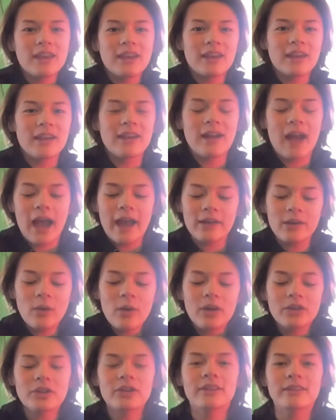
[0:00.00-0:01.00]
I don't
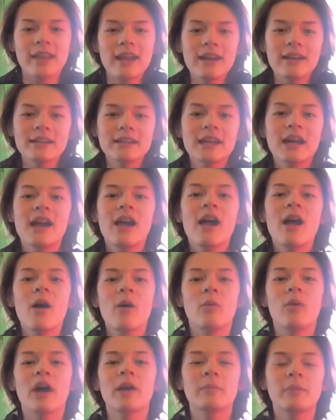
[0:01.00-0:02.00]
understand
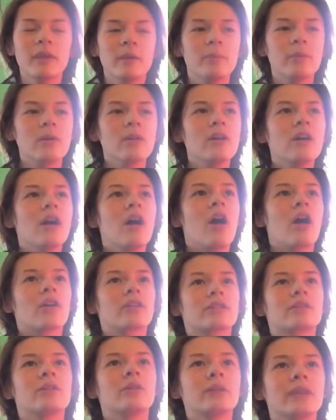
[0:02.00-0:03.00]
why people are
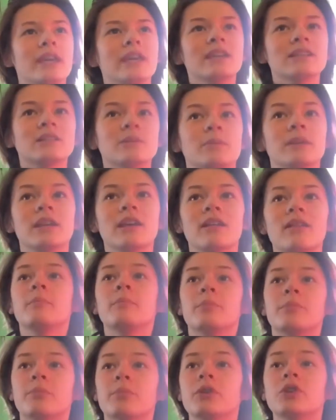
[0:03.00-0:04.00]
so keen to being like,
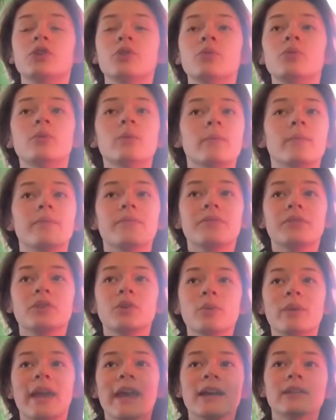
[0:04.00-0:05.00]
you
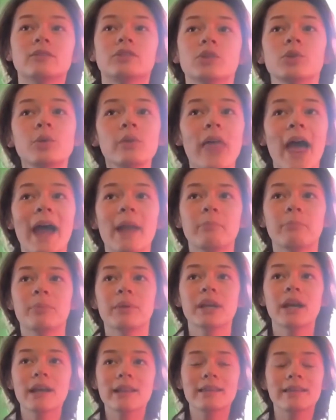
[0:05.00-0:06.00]
can't do that
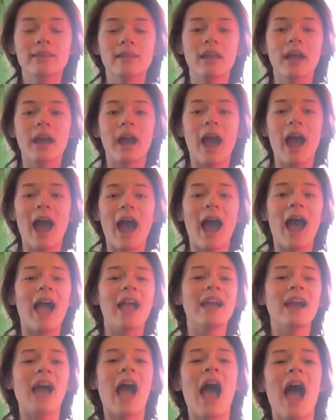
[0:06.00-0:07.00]
because
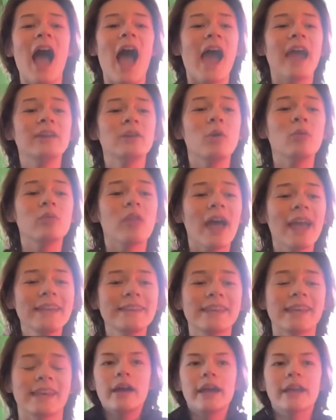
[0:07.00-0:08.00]
I don't like
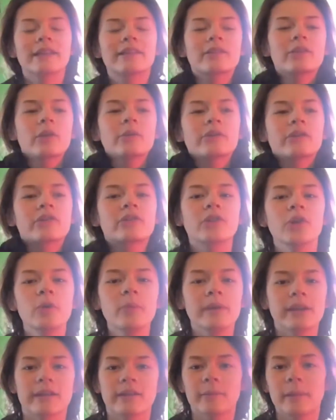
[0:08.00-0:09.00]
it. It's so stupid,
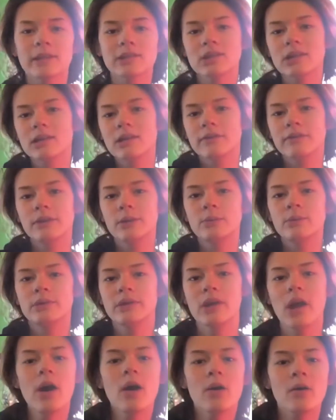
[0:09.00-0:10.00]
especially if you
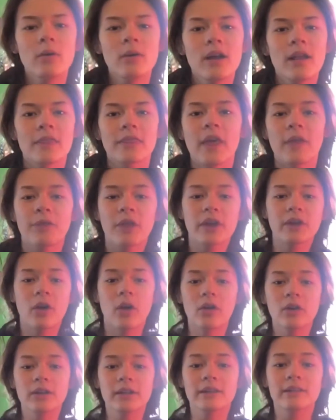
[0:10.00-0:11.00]
know that that
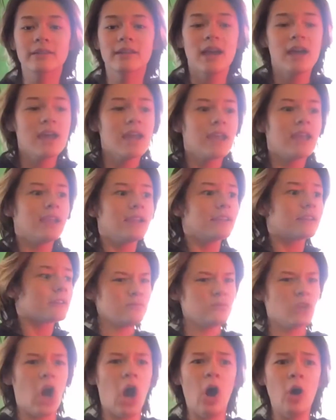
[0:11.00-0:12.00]
artist is
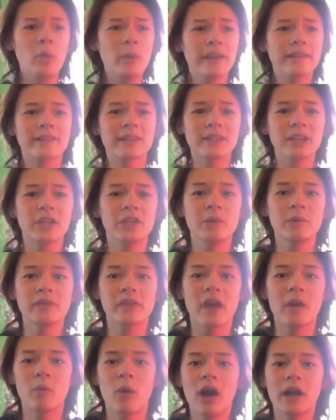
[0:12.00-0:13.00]
always going to do what they
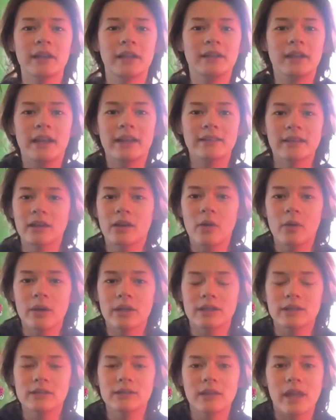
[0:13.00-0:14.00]
want and isn't going
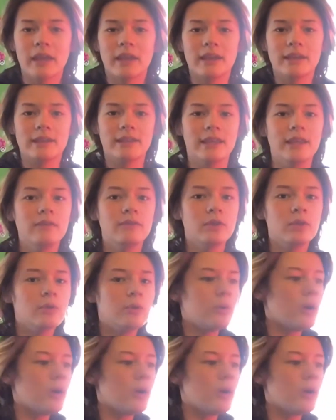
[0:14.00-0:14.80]
to like give you